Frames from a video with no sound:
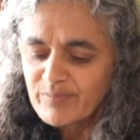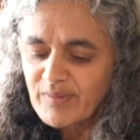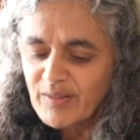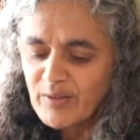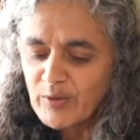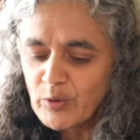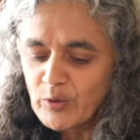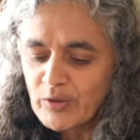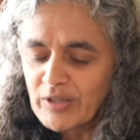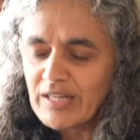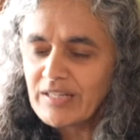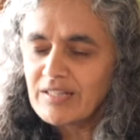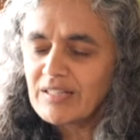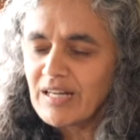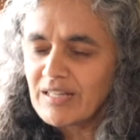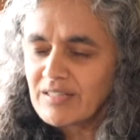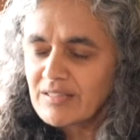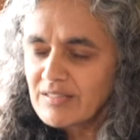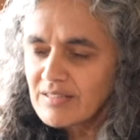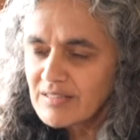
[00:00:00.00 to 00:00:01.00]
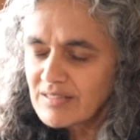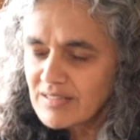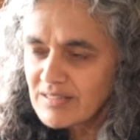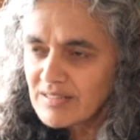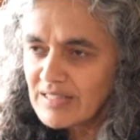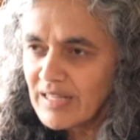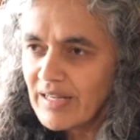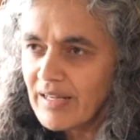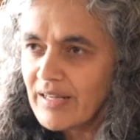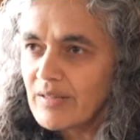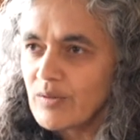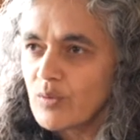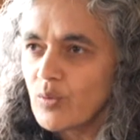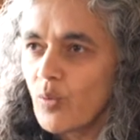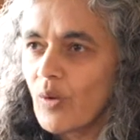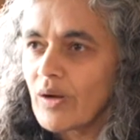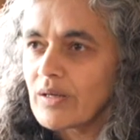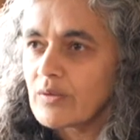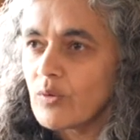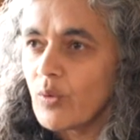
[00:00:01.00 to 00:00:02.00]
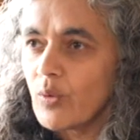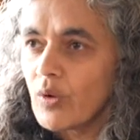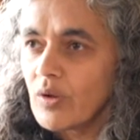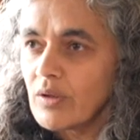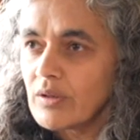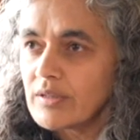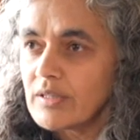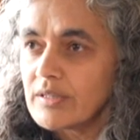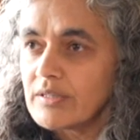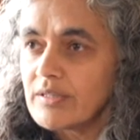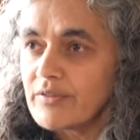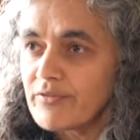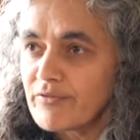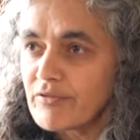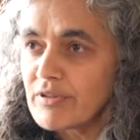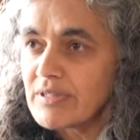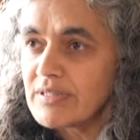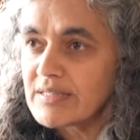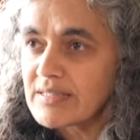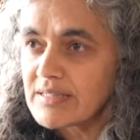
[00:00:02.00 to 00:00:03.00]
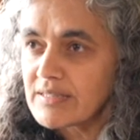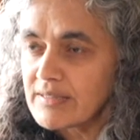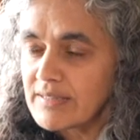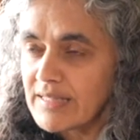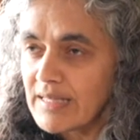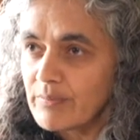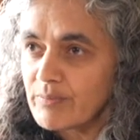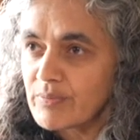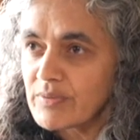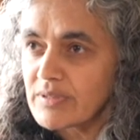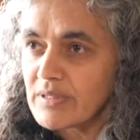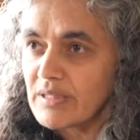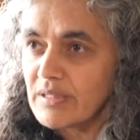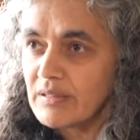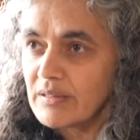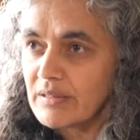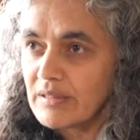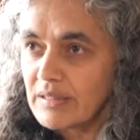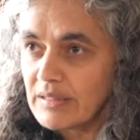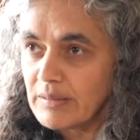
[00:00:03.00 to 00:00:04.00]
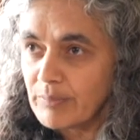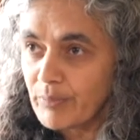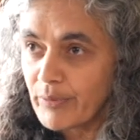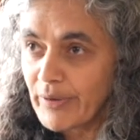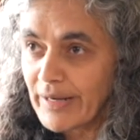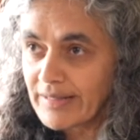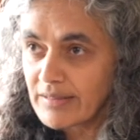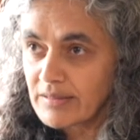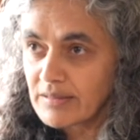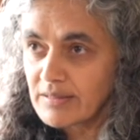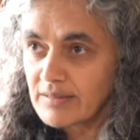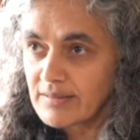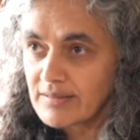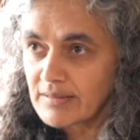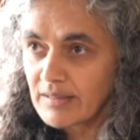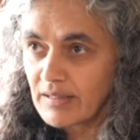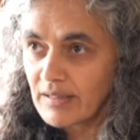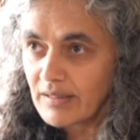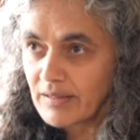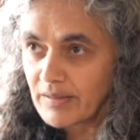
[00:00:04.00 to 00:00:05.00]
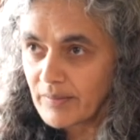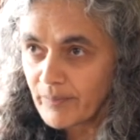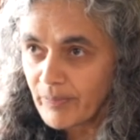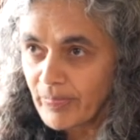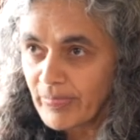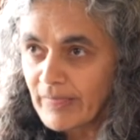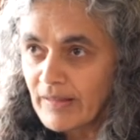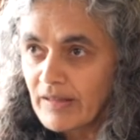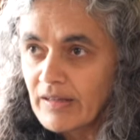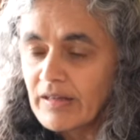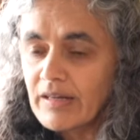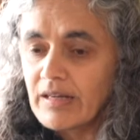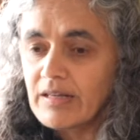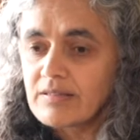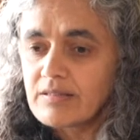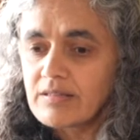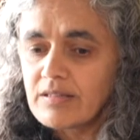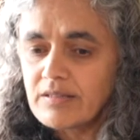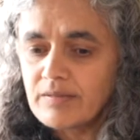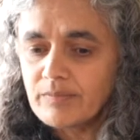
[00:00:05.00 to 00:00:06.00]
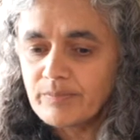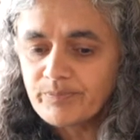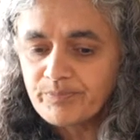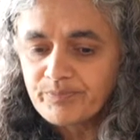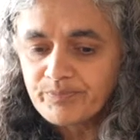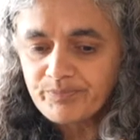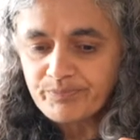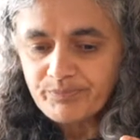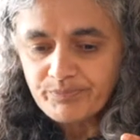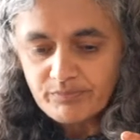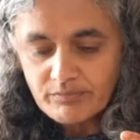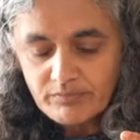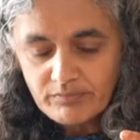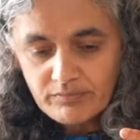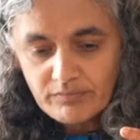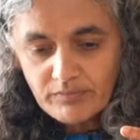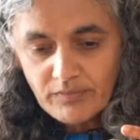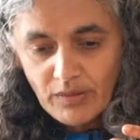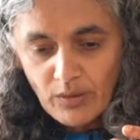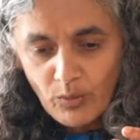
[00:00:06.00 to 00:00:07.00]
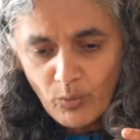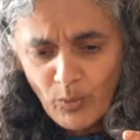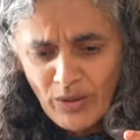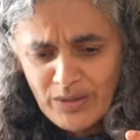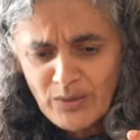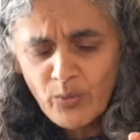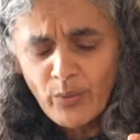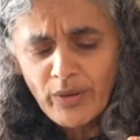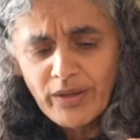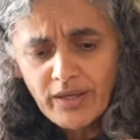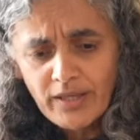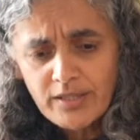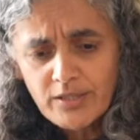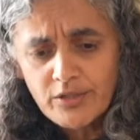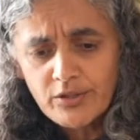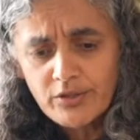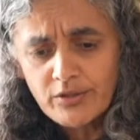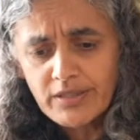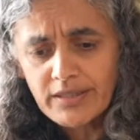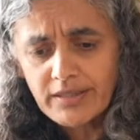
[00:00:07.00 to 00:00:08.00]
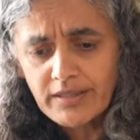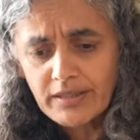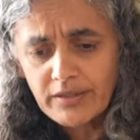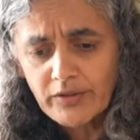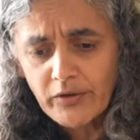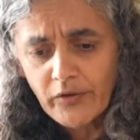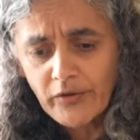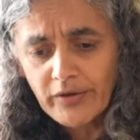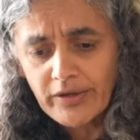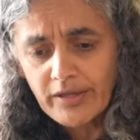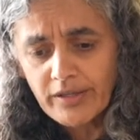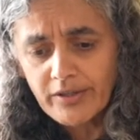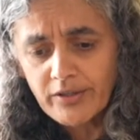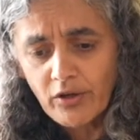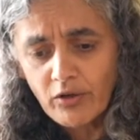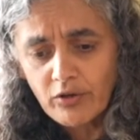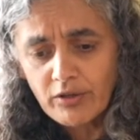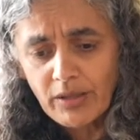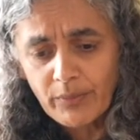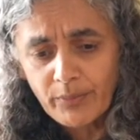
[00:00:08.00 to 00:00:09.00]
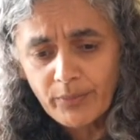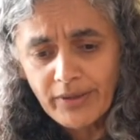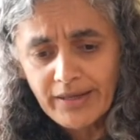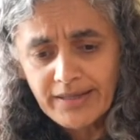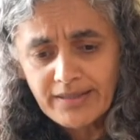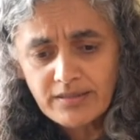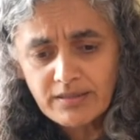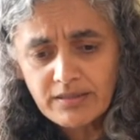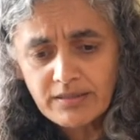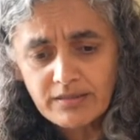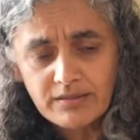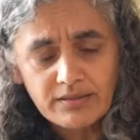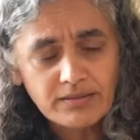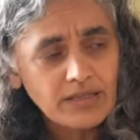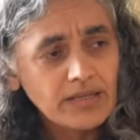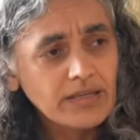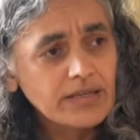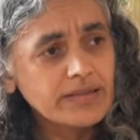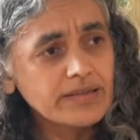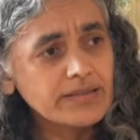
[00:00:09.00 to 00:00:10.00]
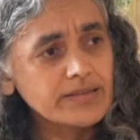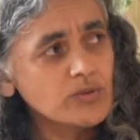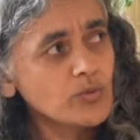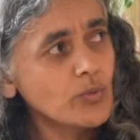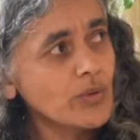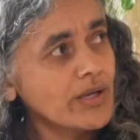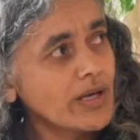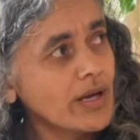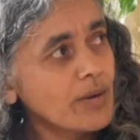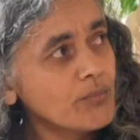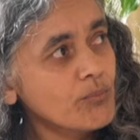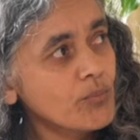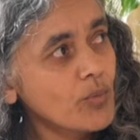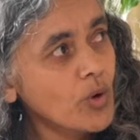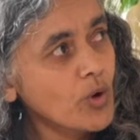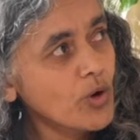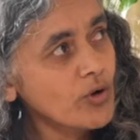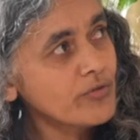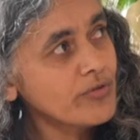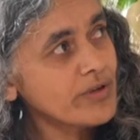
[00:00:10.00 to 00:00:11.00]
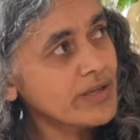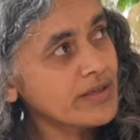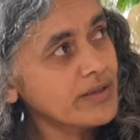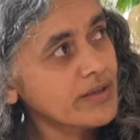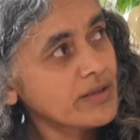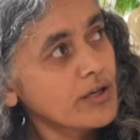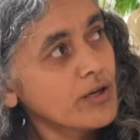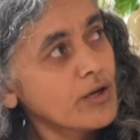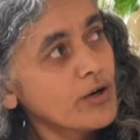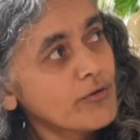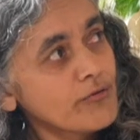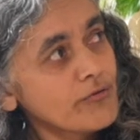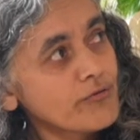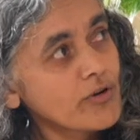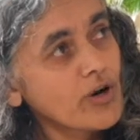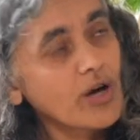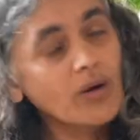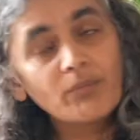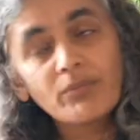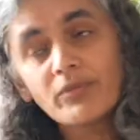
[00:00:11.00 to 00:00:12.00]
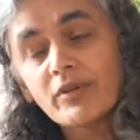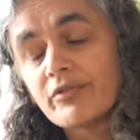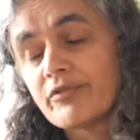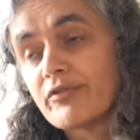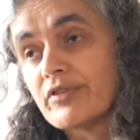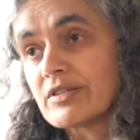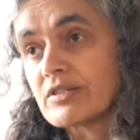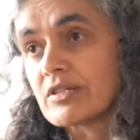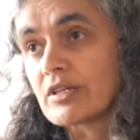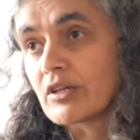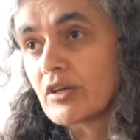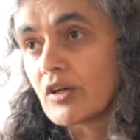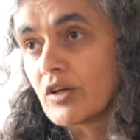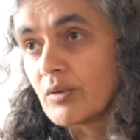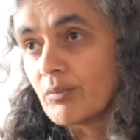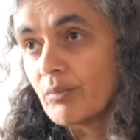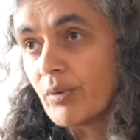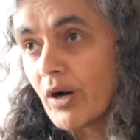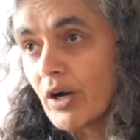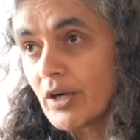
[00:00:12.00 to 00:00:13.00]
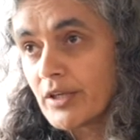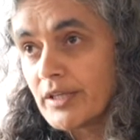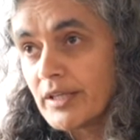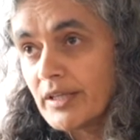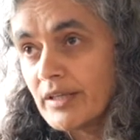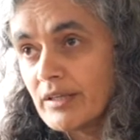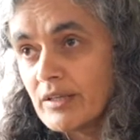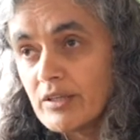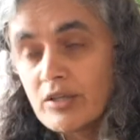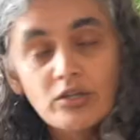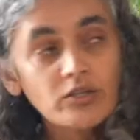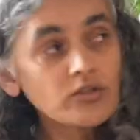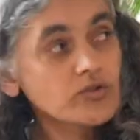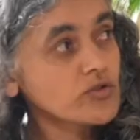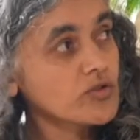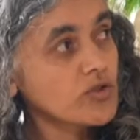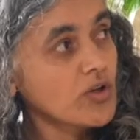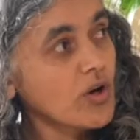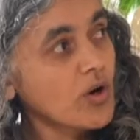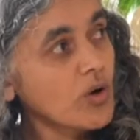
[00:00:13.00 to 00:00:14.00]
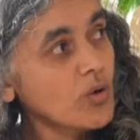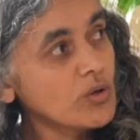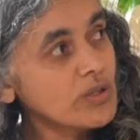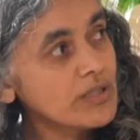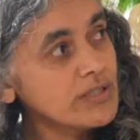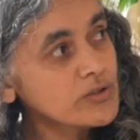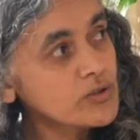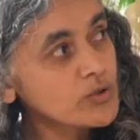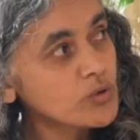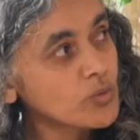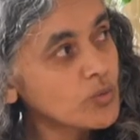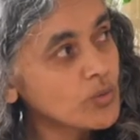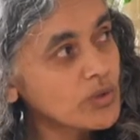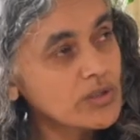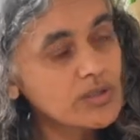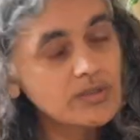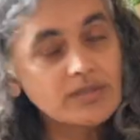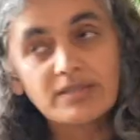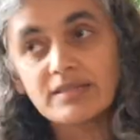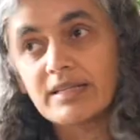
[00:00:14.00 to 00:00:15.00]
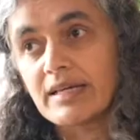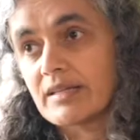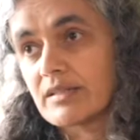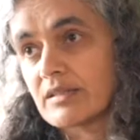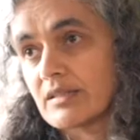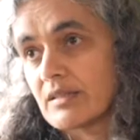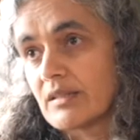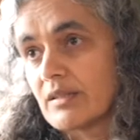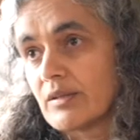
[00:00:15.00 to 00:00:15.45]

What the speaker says: you can understand what all the different steps in the practice are. As in, what we are doing in Kriya Yoga practice is we are moving from the physical body slowly towards that